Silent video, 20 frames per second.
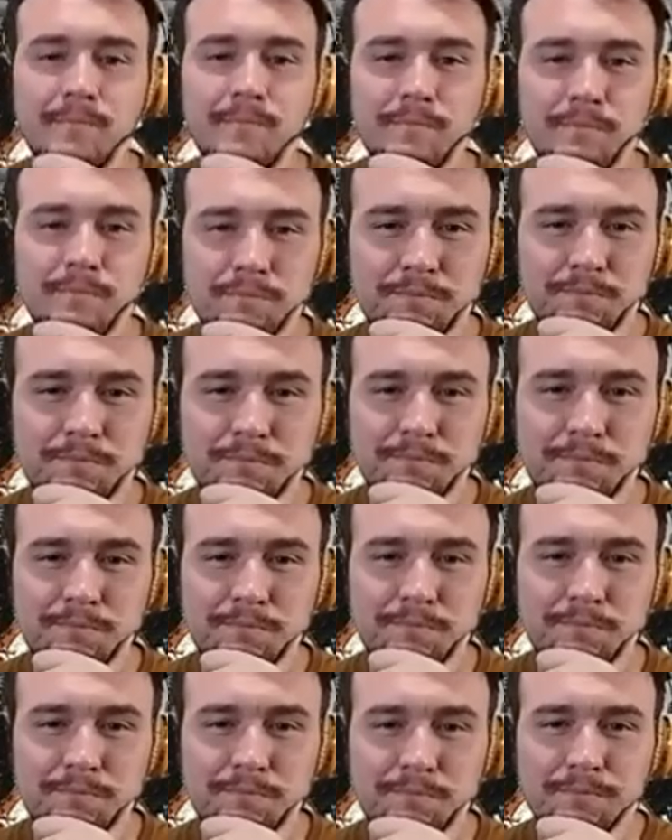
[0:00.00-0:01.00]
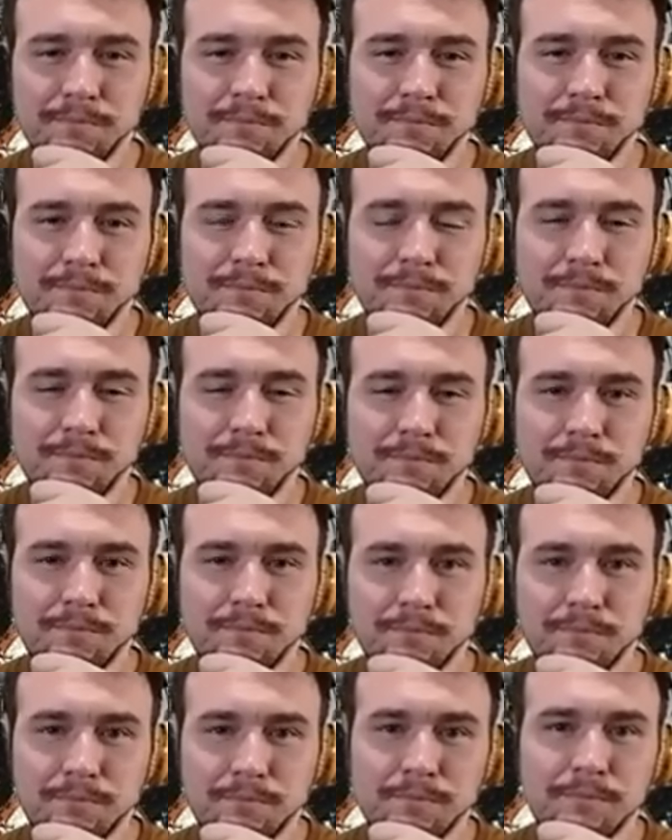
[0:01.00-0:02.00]

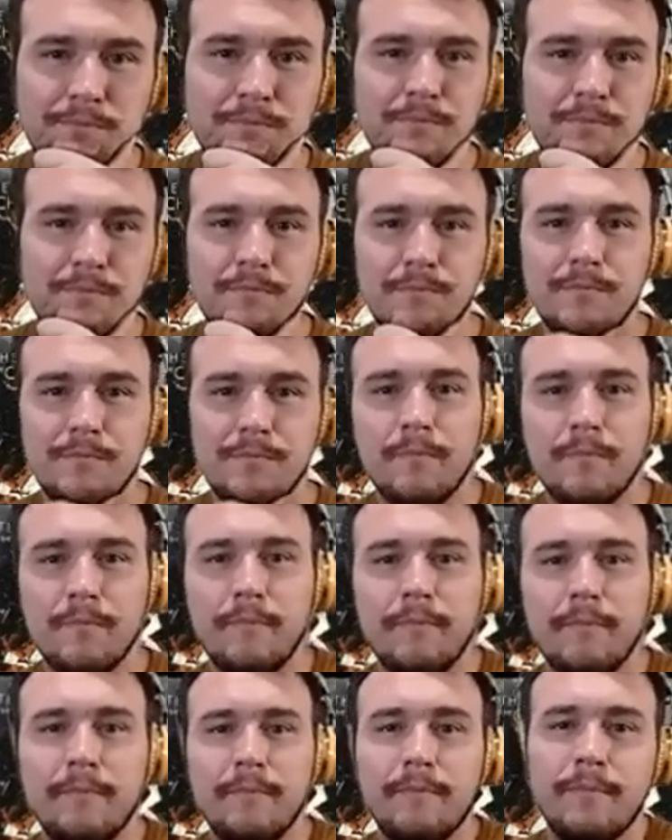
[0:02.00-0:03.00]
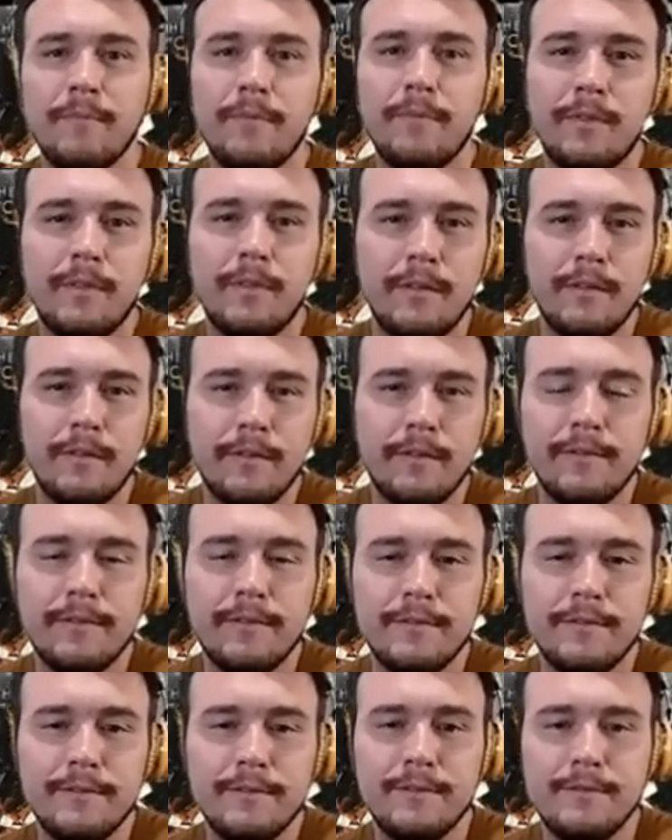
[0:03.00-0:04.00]

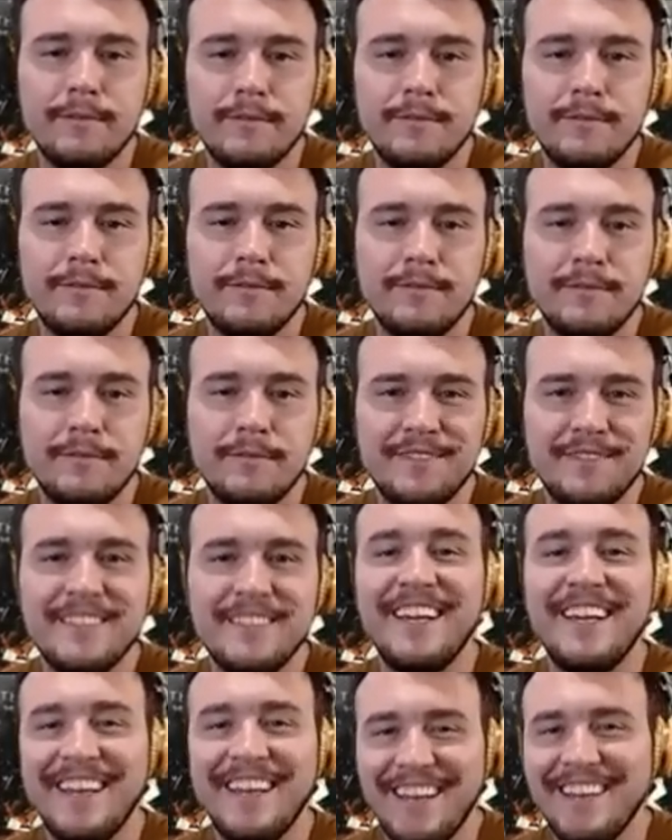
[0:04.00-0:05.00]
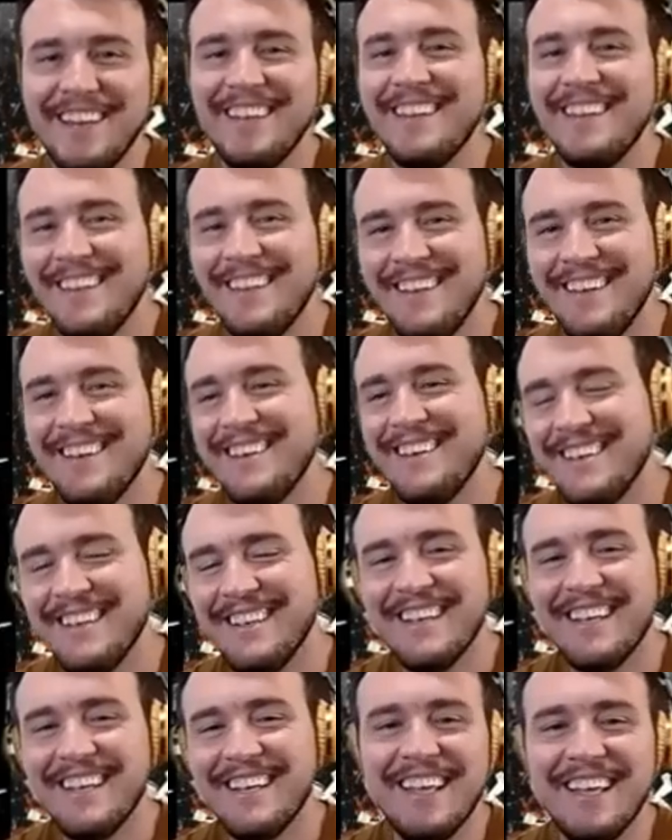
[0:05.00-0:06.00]

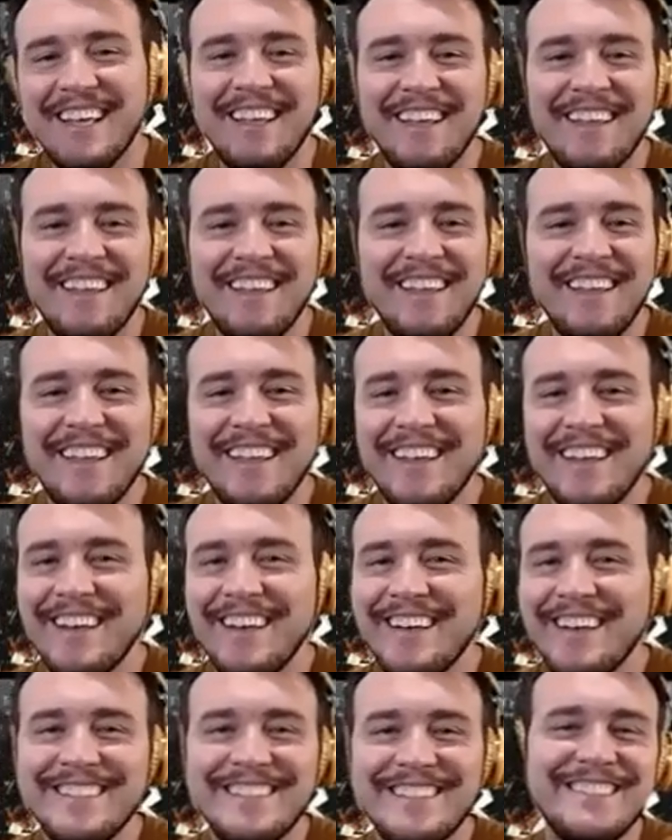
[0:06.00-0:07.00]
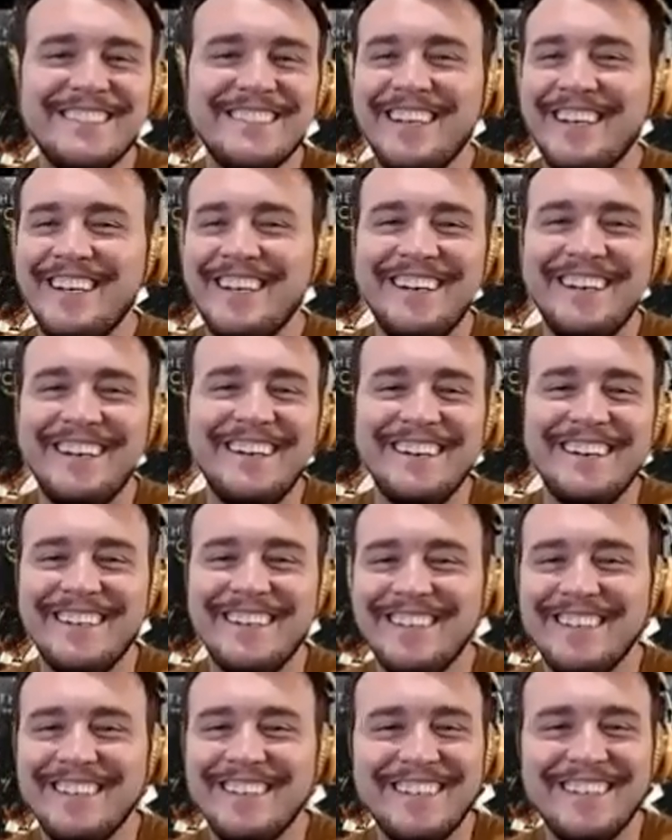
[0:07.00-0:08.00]
[no speech]